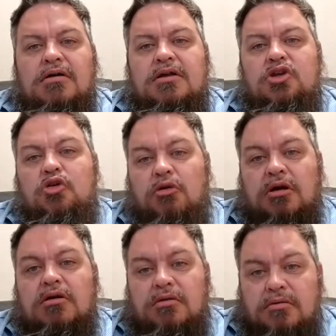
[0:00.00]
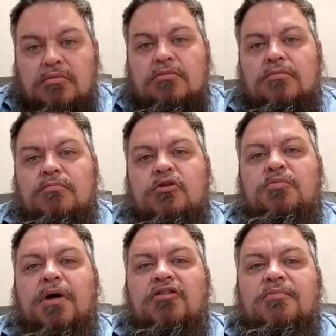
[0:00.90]
your
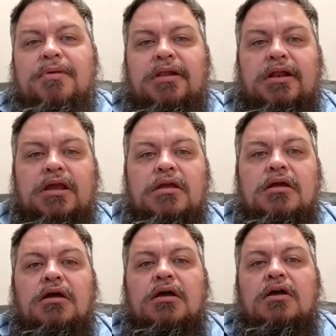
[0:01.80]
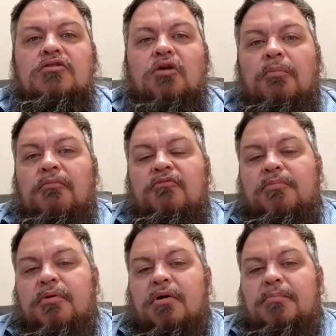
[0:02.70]
responsibility. So for
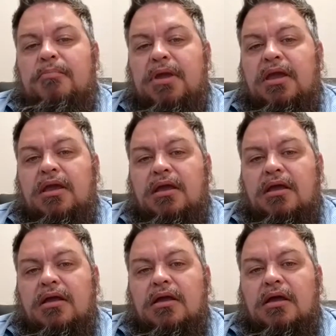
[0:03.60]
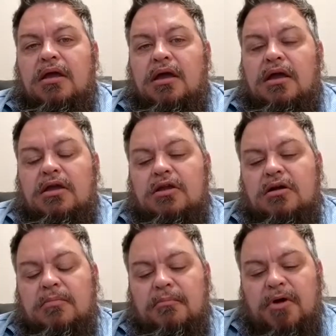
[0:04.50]
Part B,
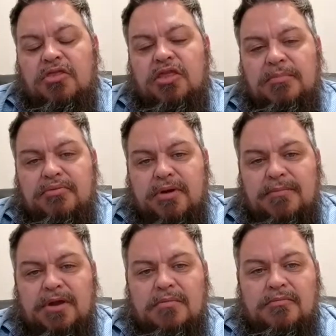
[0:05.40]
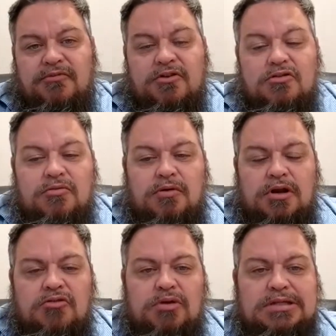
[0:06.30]
your monthly premium for
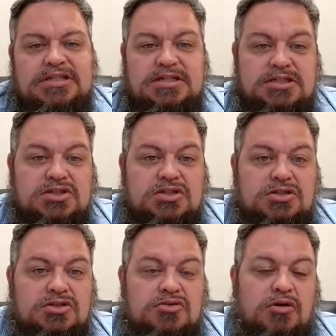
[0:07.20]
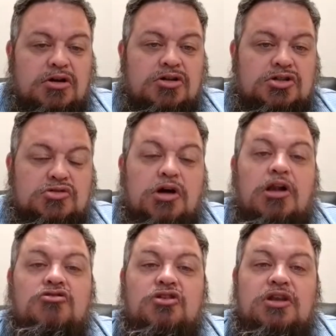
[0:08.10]
2026 is
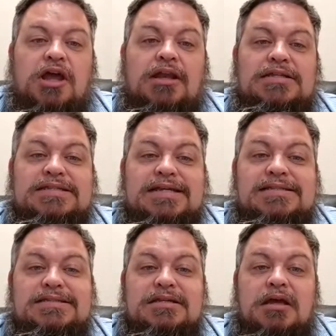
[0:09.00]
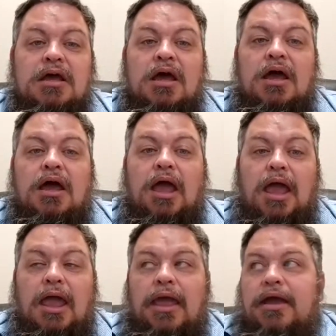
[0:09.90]
$202.90.
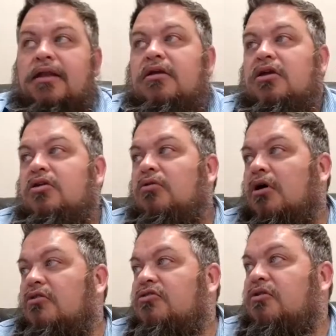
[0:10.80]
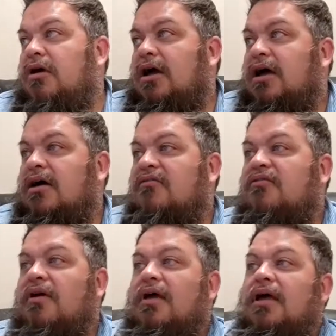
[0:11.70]
And you also
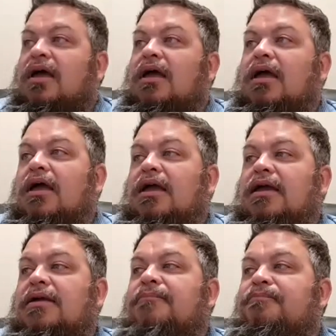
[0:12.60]
have a